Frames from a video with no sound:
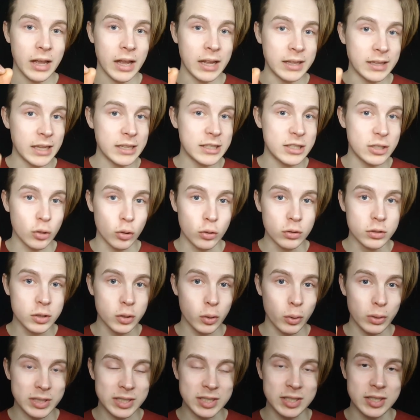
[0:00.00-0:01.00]
and that's
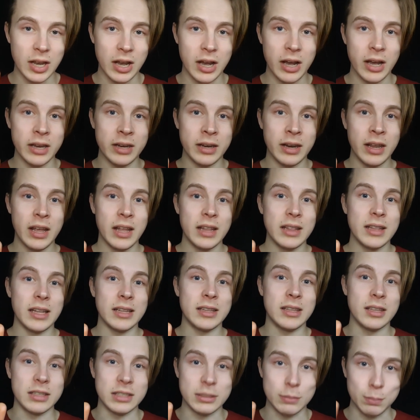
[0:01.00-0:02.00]
also a sign
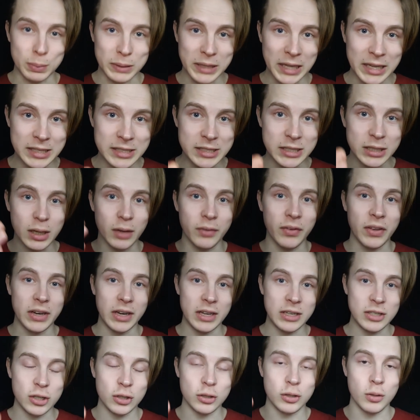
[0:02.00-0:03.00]
that there's plenty of
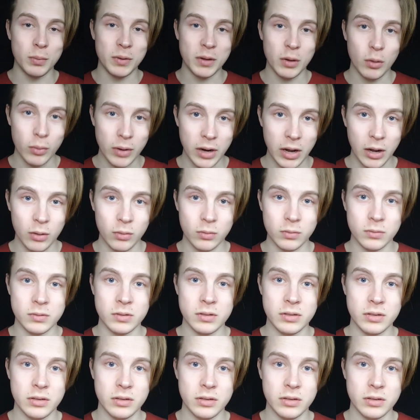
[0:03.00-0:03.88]
energy to be around.